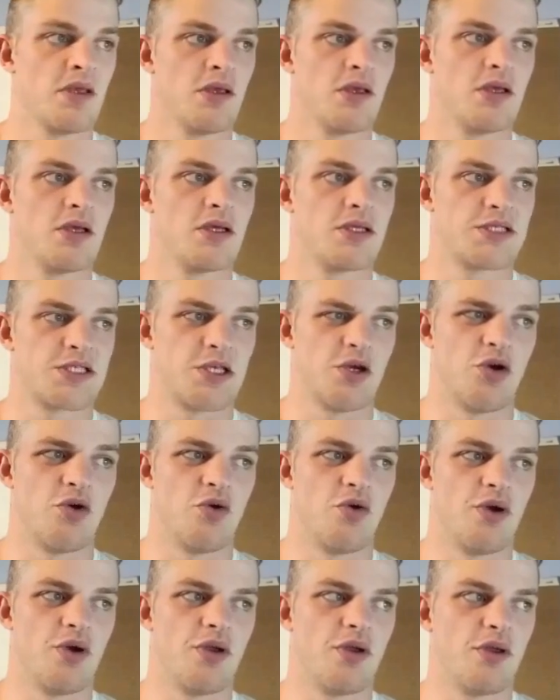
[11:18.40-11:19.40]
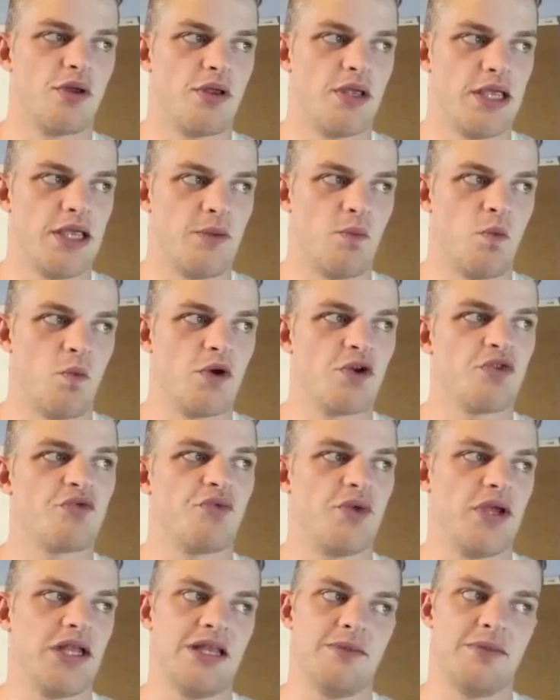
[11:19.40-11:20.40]
So it wouldn't
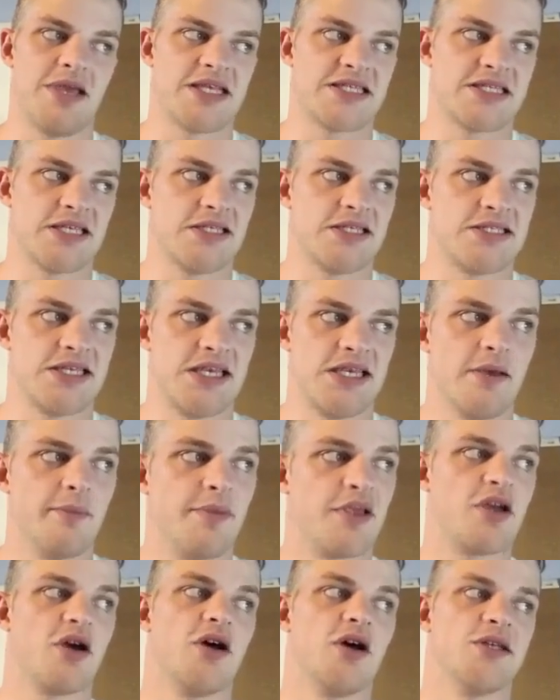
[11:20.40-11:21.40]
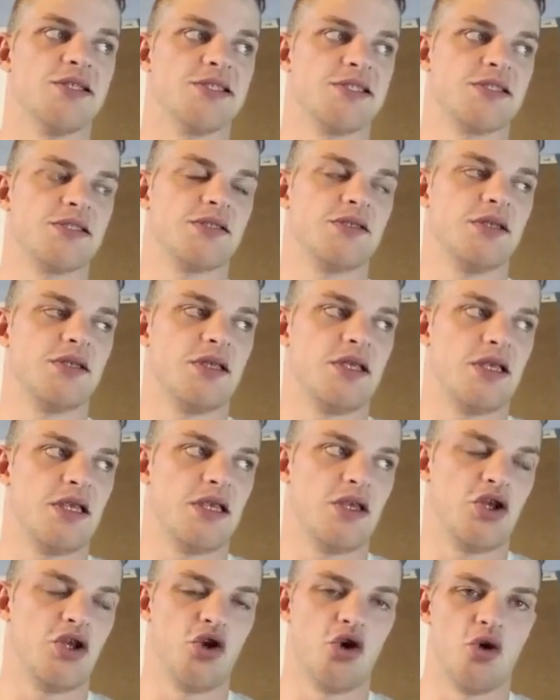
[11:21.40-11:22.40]
really make sense here because
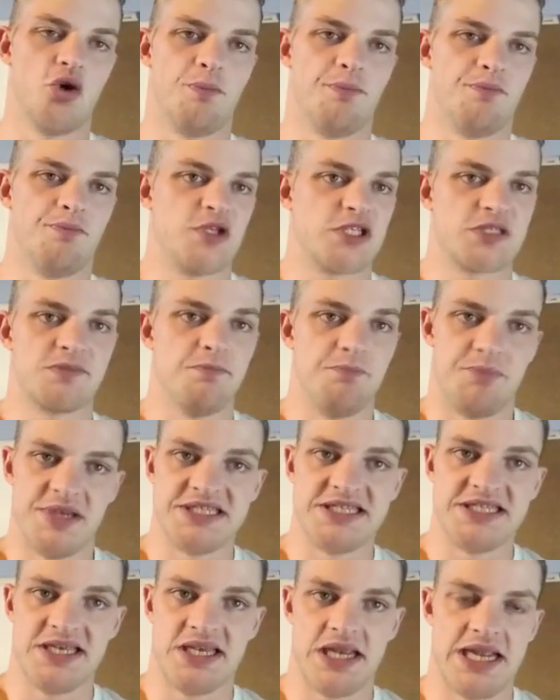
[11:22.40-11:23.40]
you're just busy.